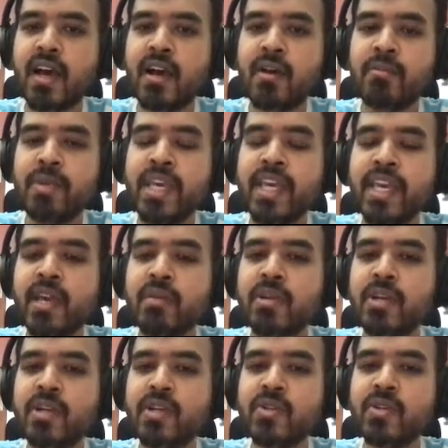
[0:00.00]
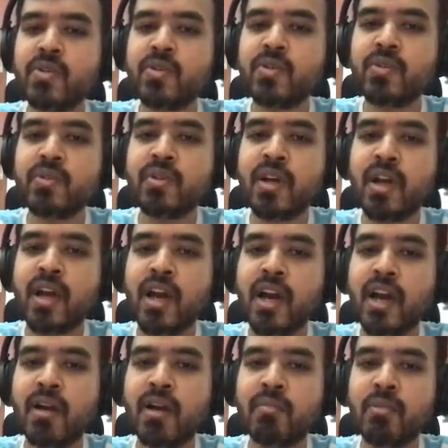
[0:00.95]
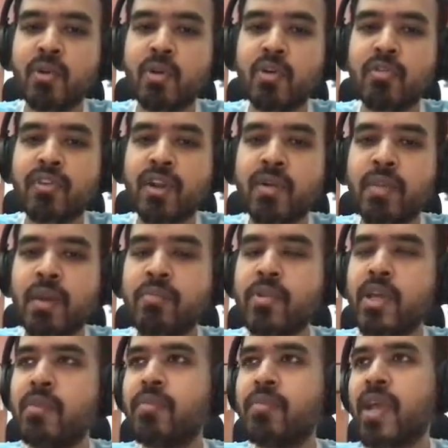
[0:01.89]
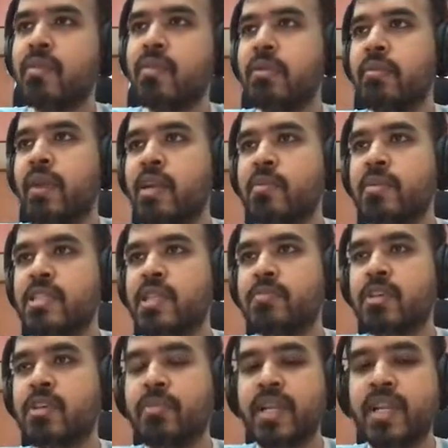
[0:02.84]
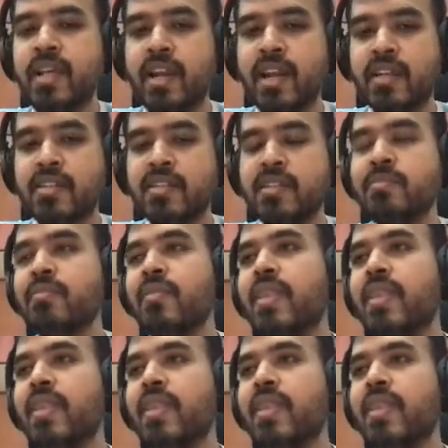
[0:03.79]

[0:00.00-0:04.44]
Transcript: being able to go from M to M prime in multiple steps of beta reduction.